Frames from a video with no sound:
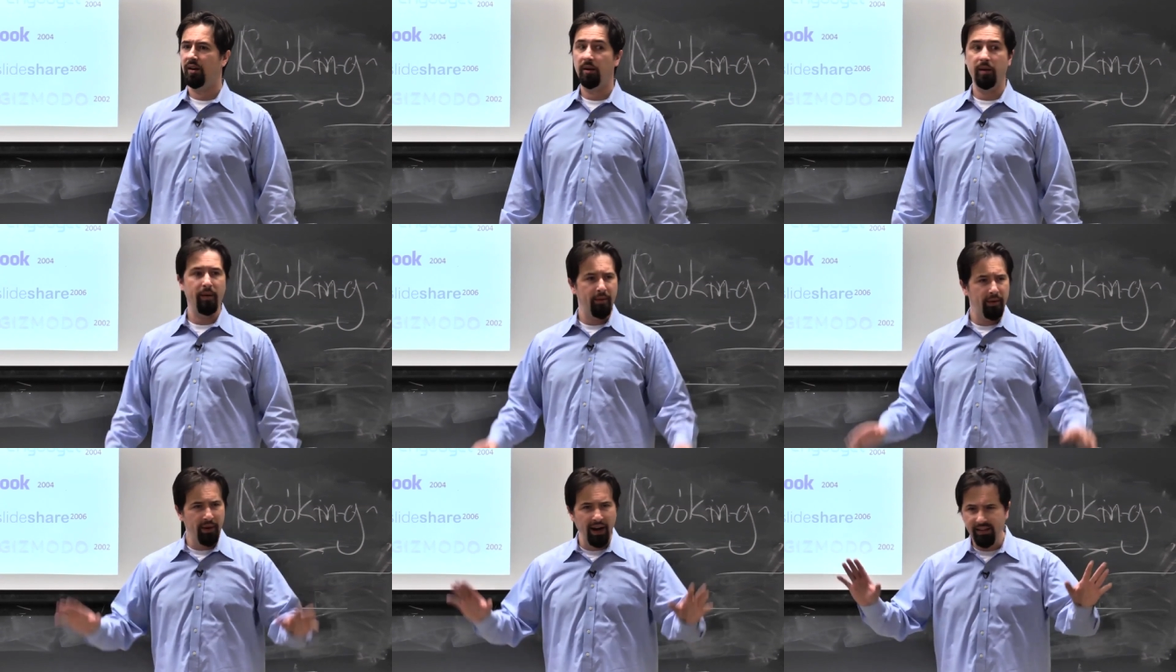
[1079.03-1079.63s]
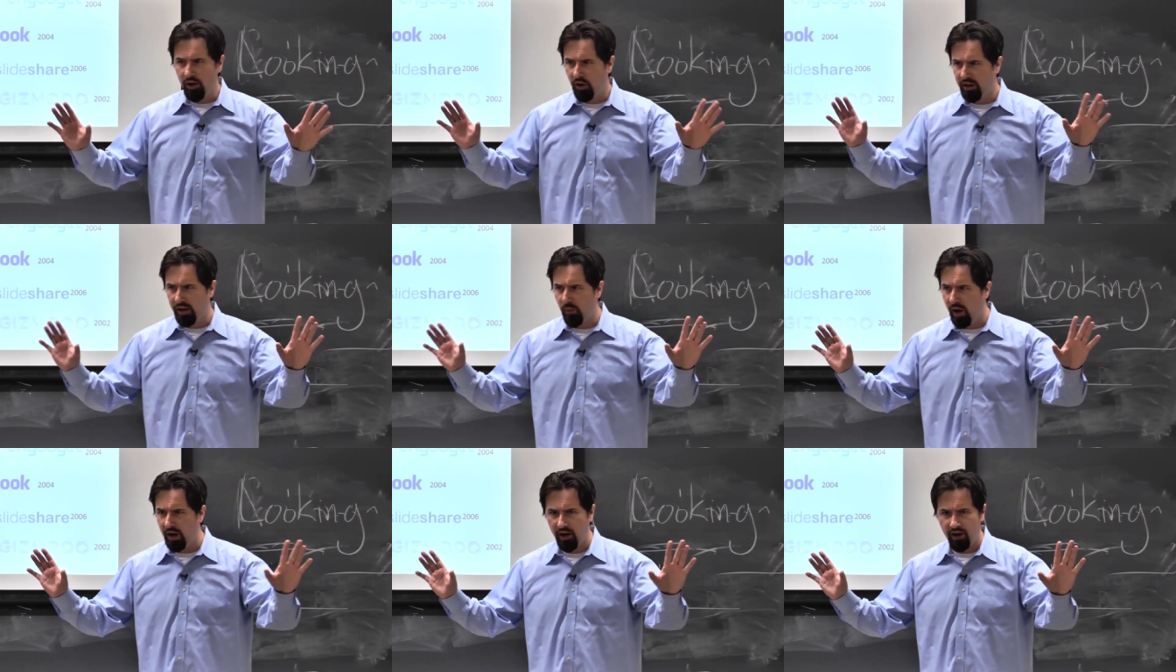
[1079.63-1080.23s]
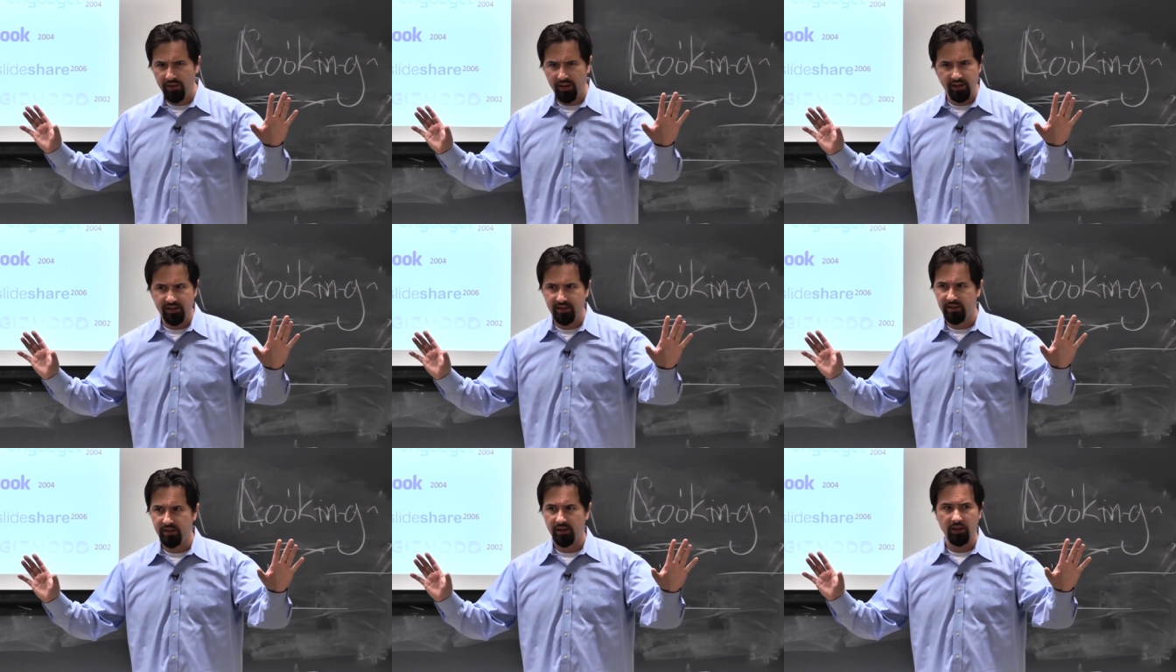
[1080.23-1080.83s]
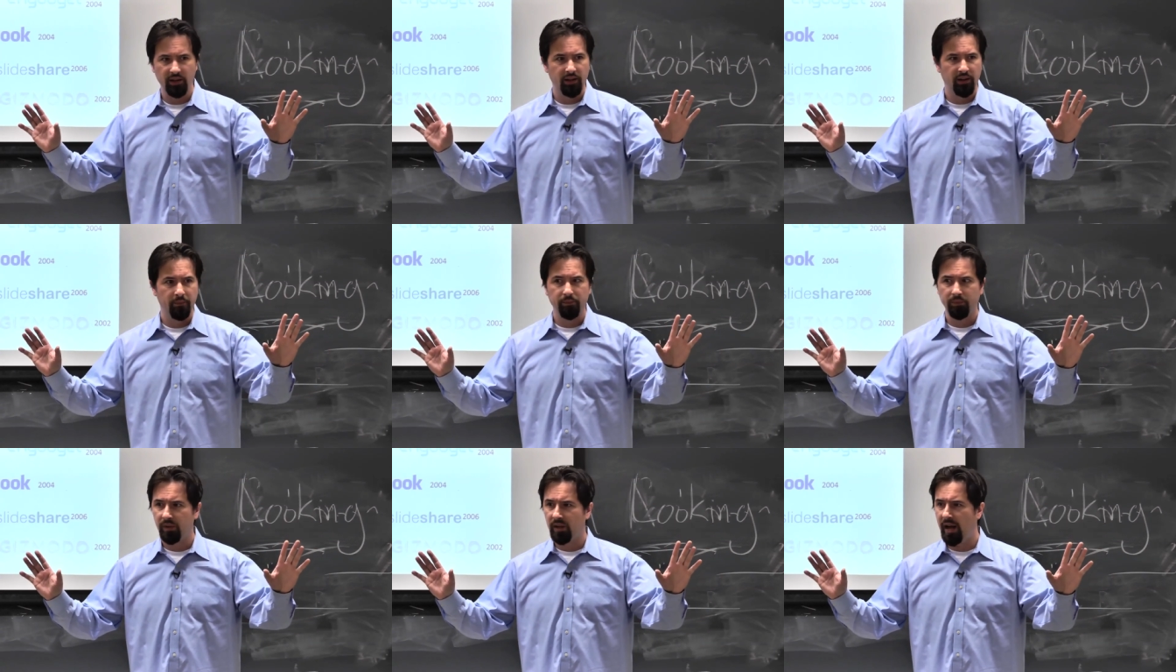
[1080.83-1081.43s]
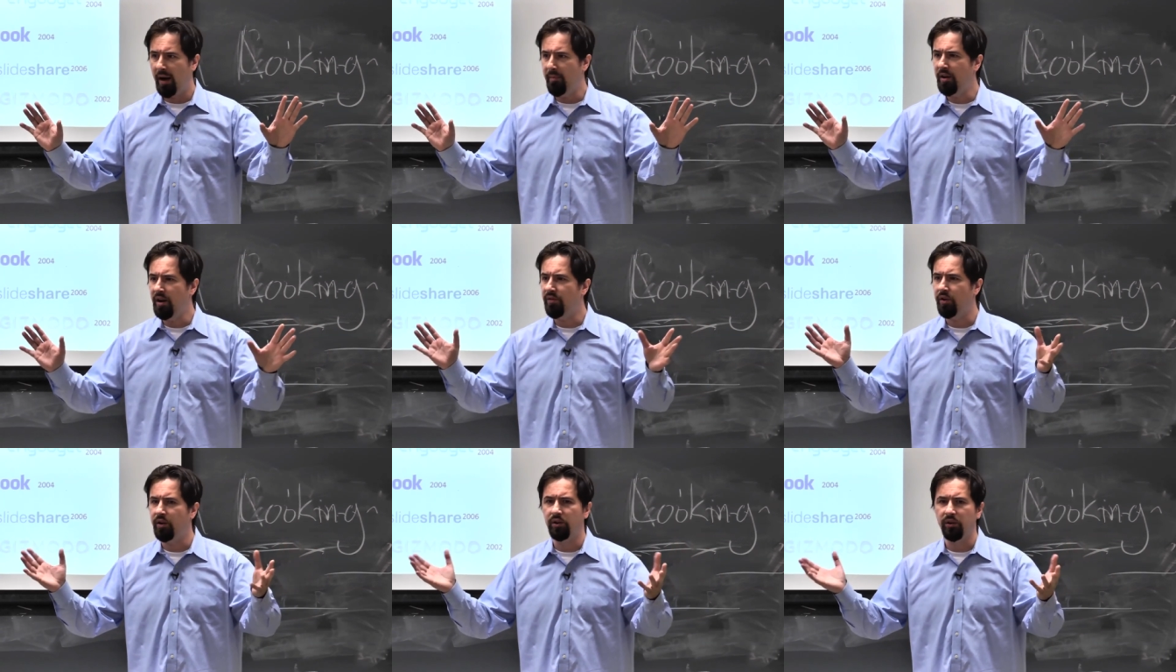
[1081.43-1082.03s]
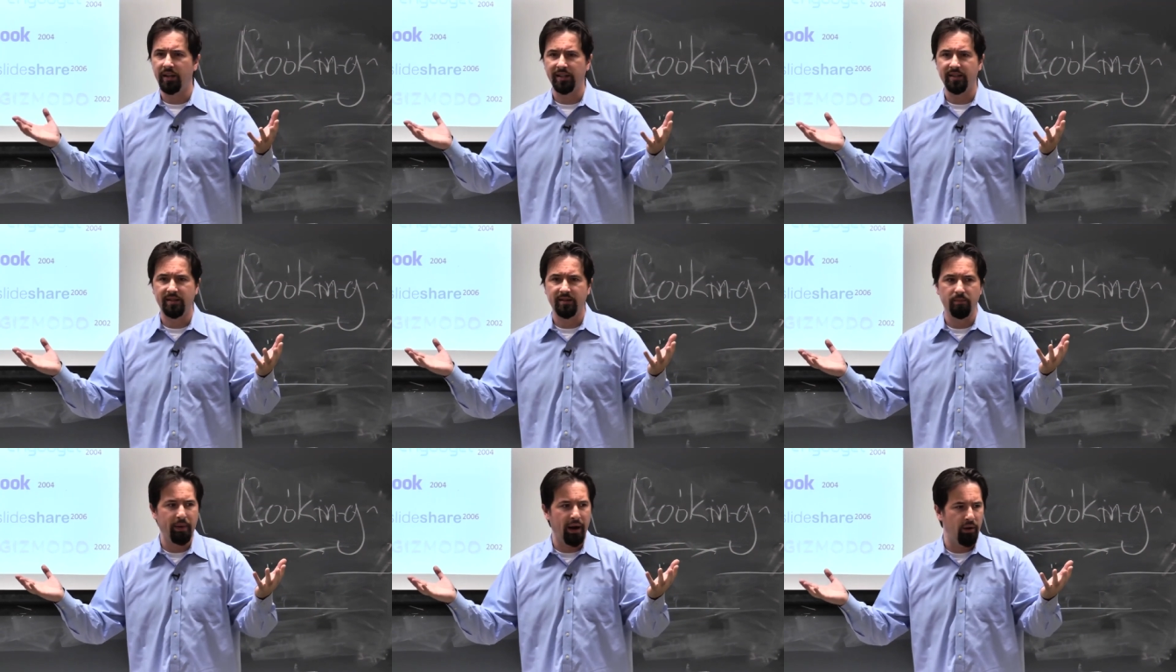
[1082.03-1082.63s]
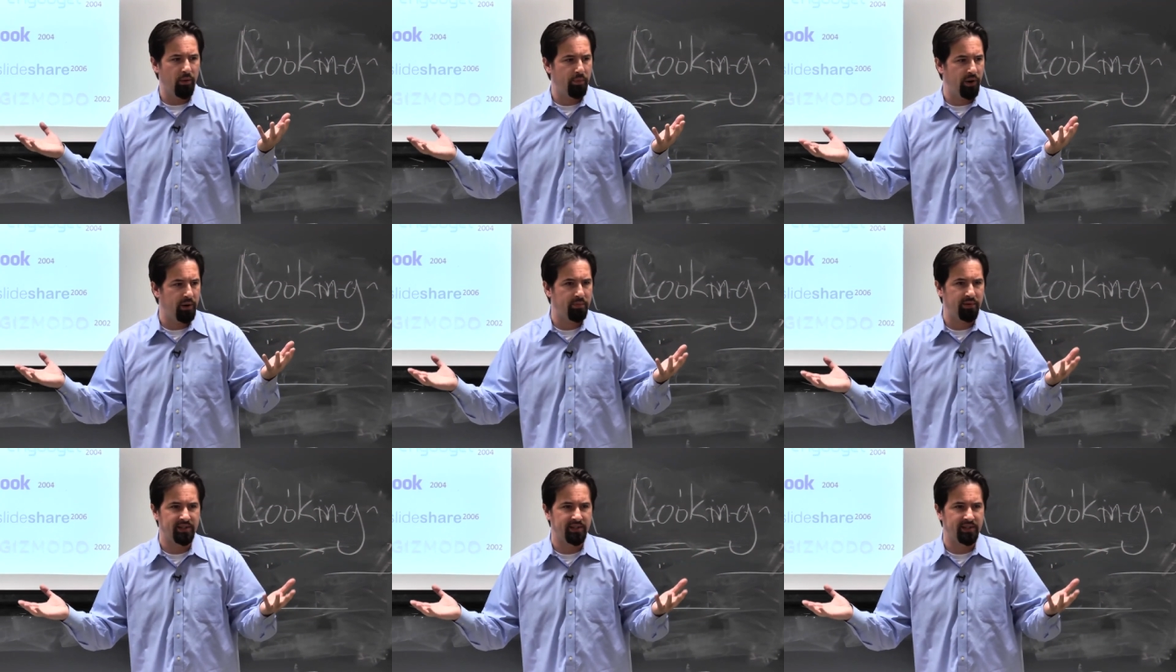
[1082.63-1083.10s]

Am, am I the only one on this? How many of you look at PowerPoint